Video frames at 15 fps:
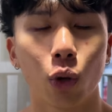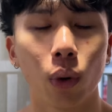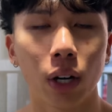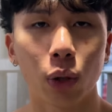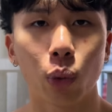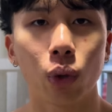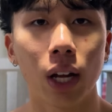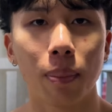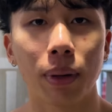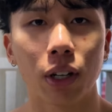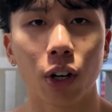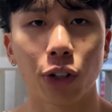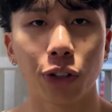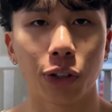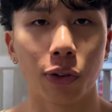want to do that
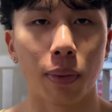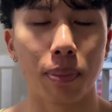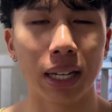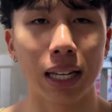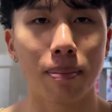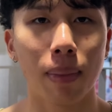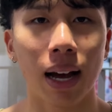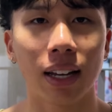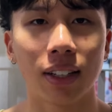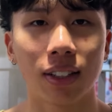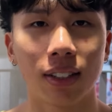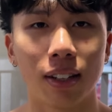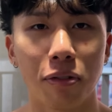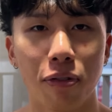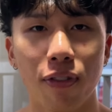because it will
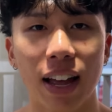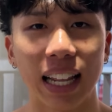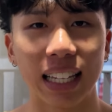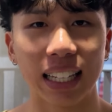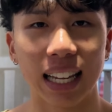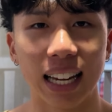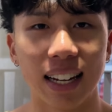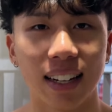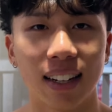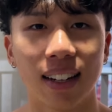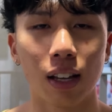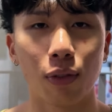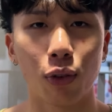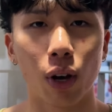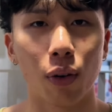minimize the fat gain.
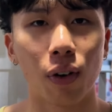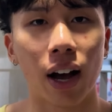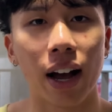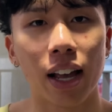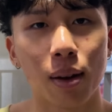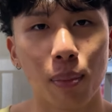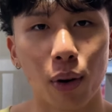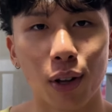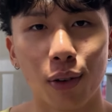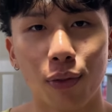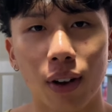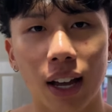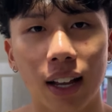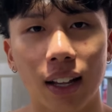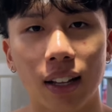If you have a higher body
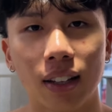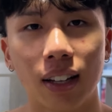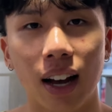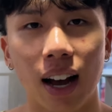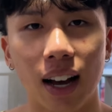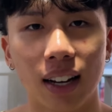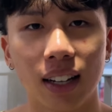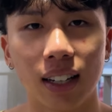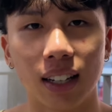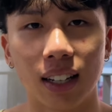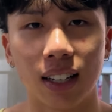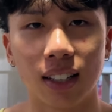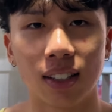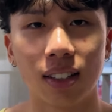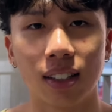fat, the harder it
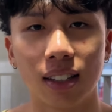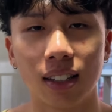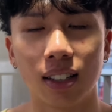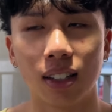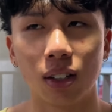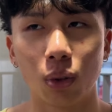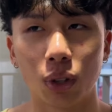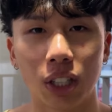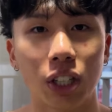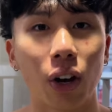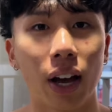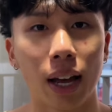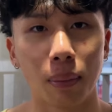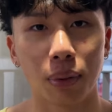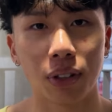is to see
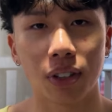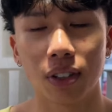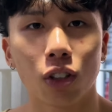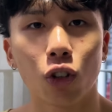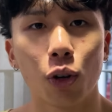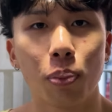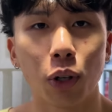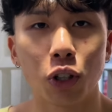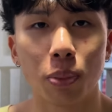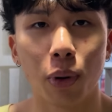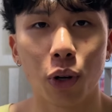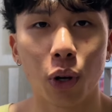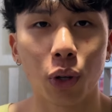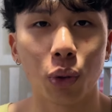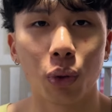your abs. So if possible,
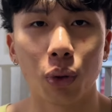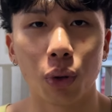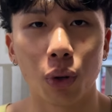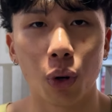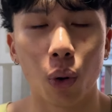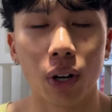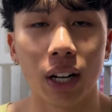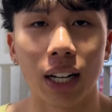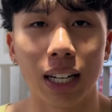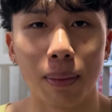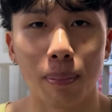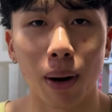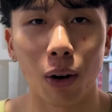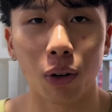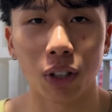you want to go on a
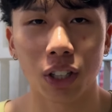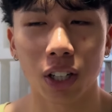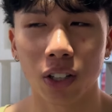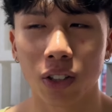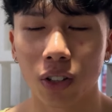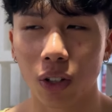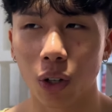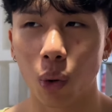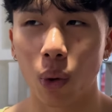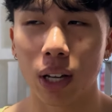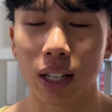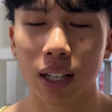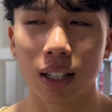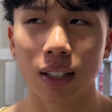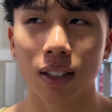lean bulk, just
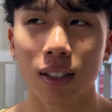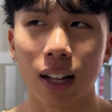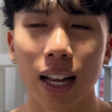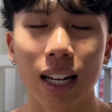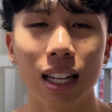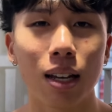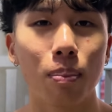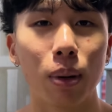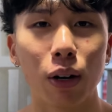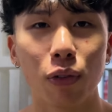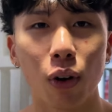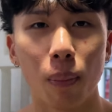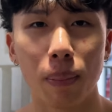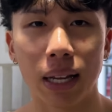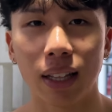going slightly above
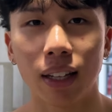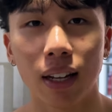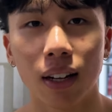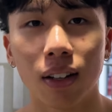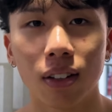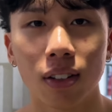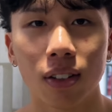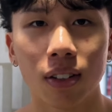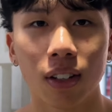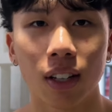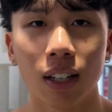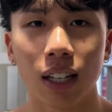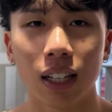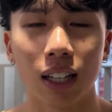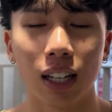your maintenance,
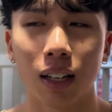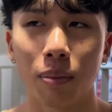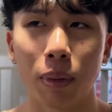eating